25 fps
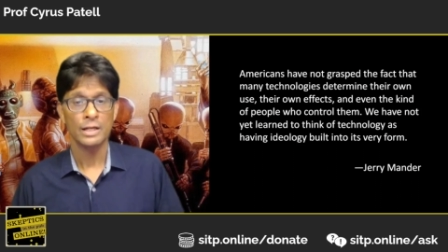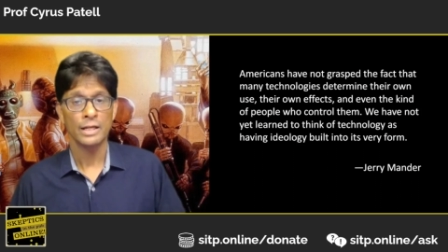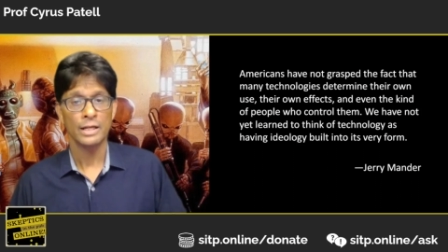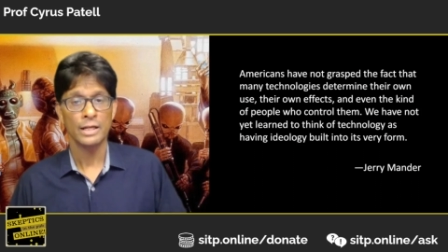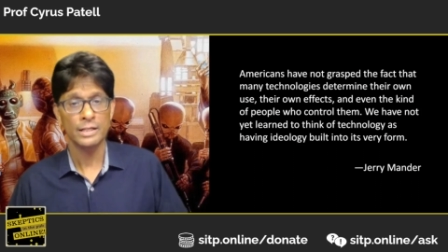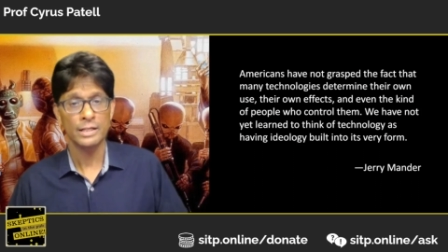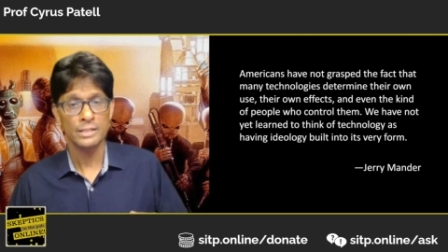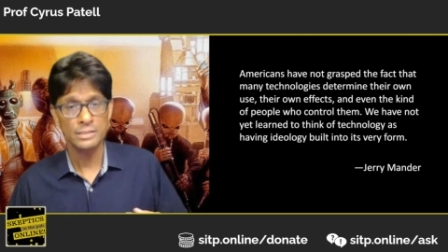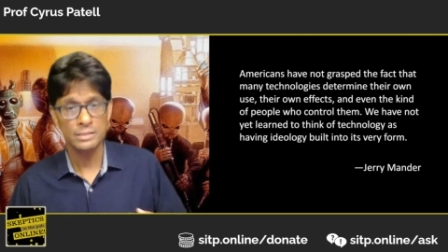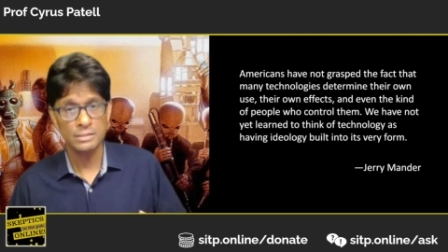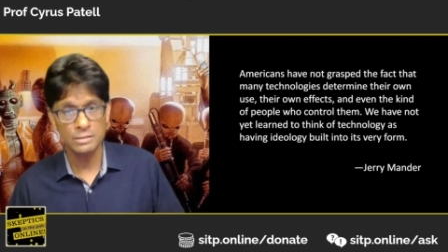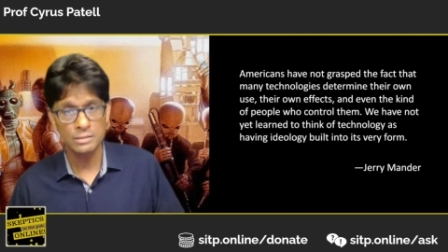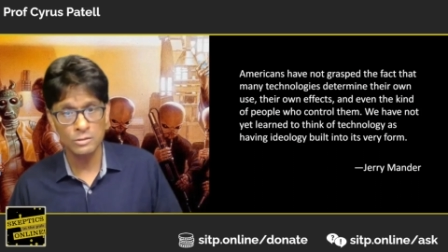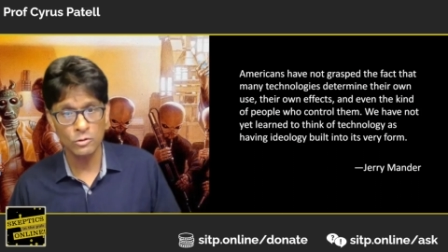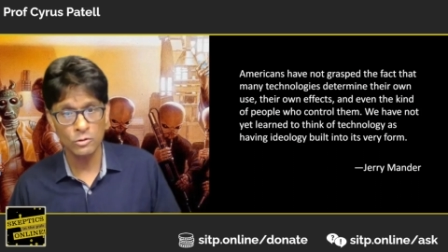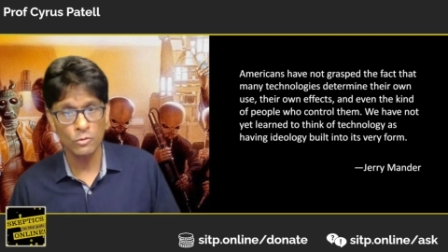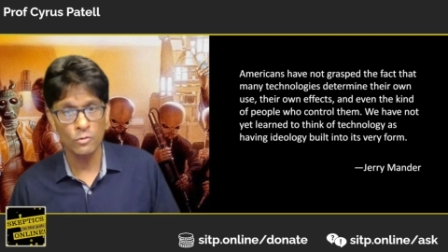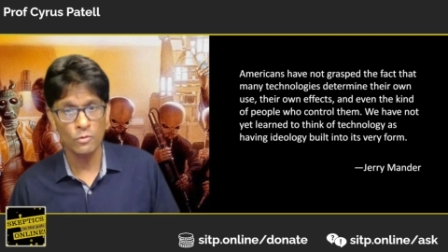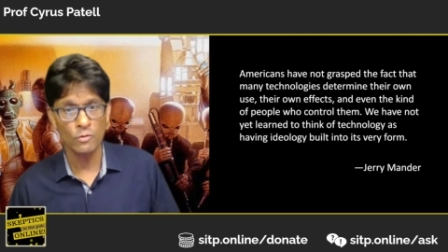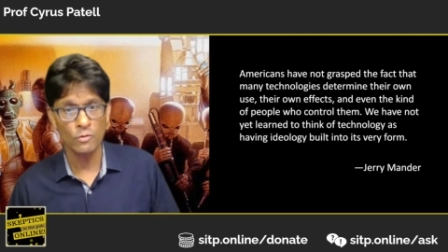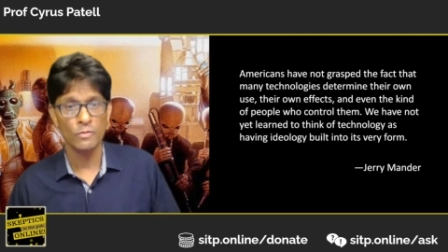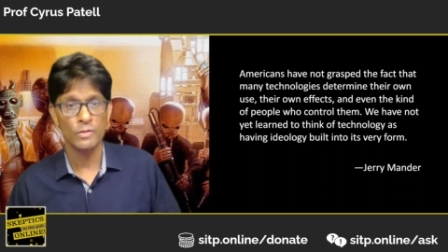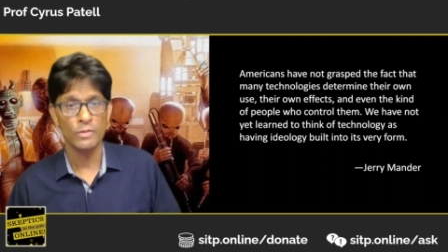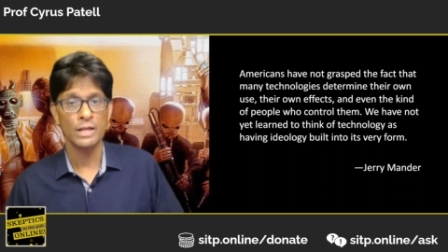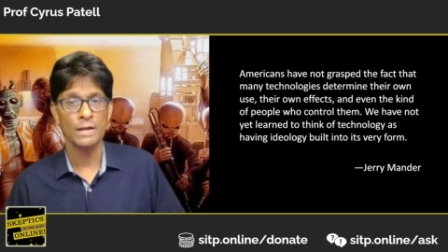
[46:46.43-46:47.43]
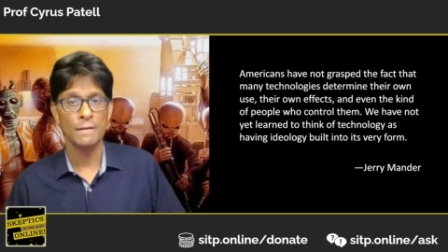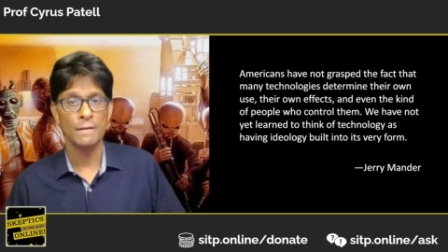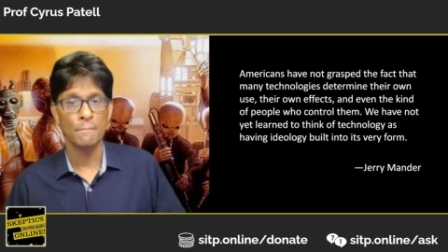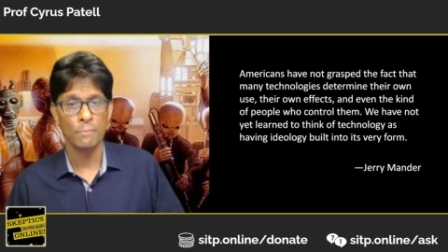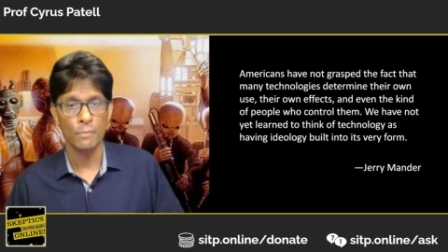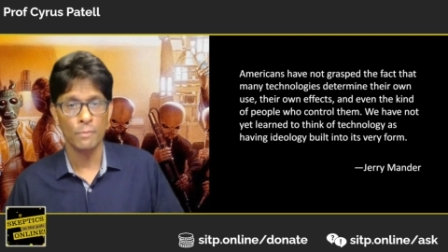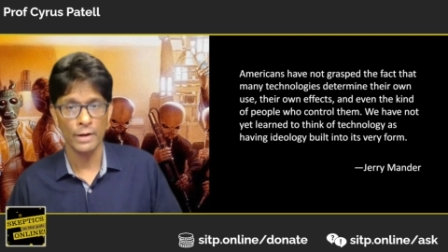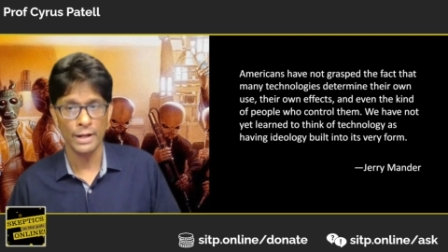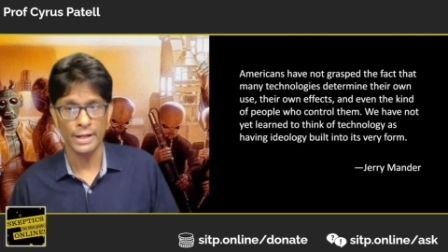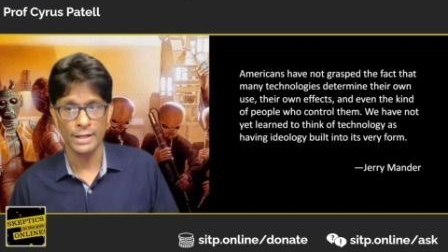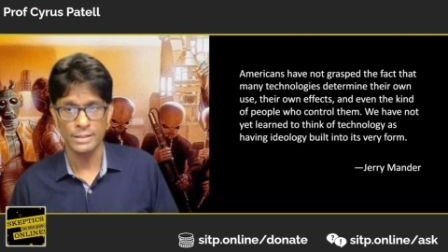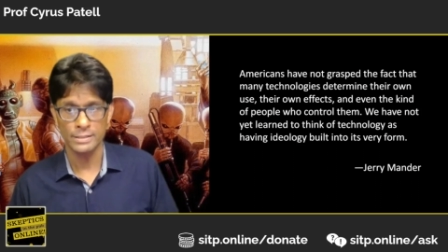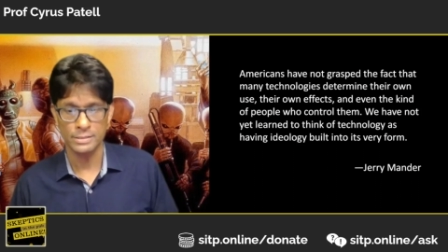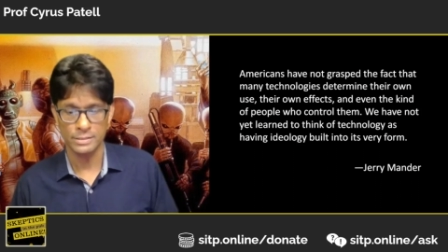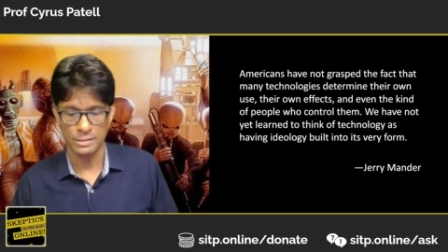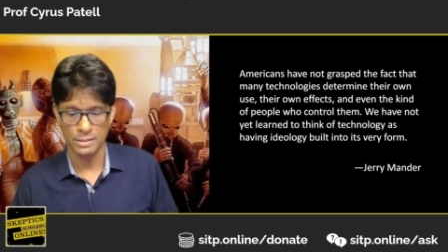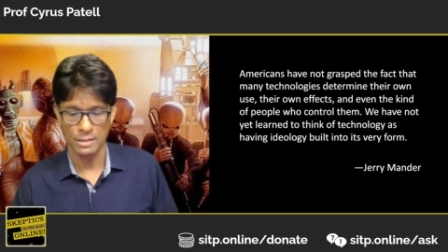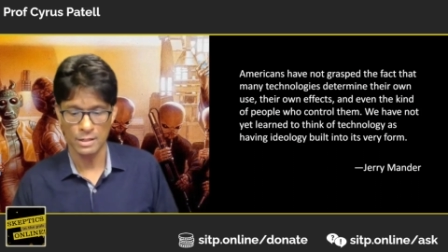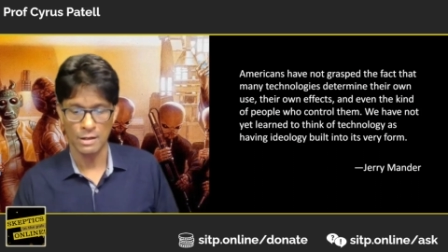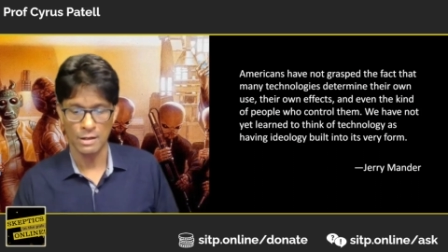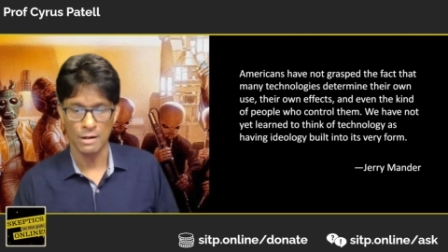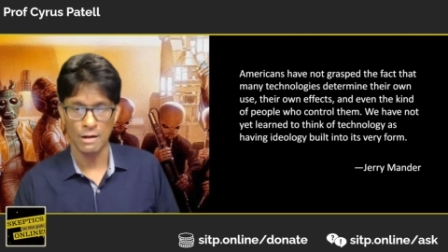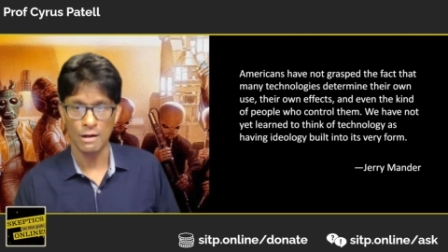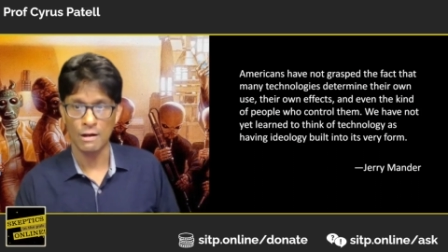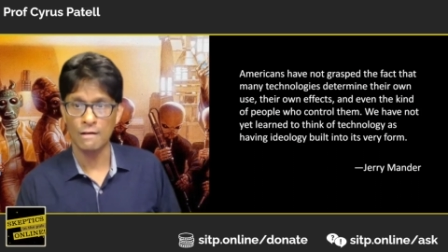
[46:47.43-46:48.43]
is through the embrace
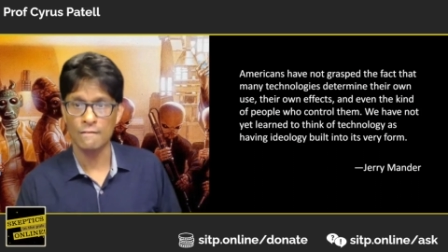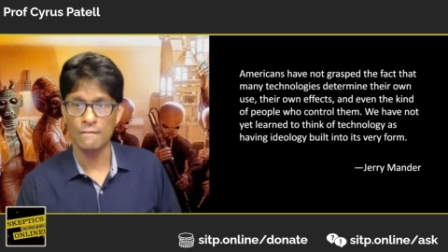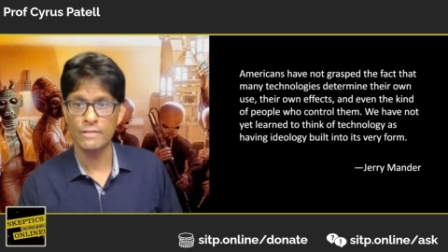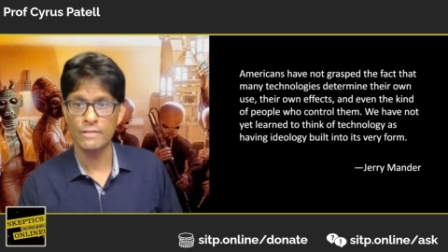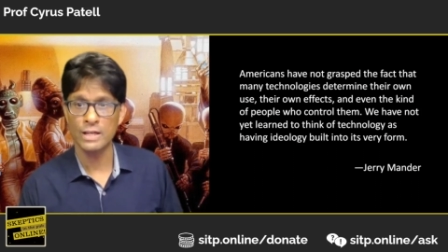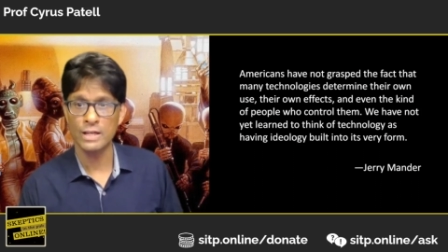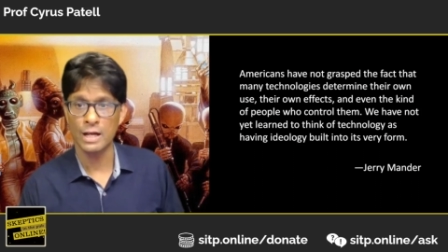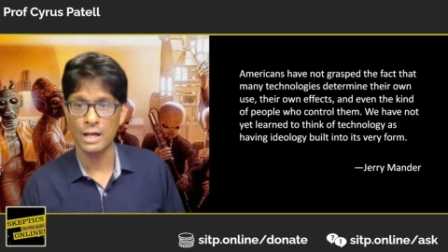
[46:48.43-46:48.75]
of the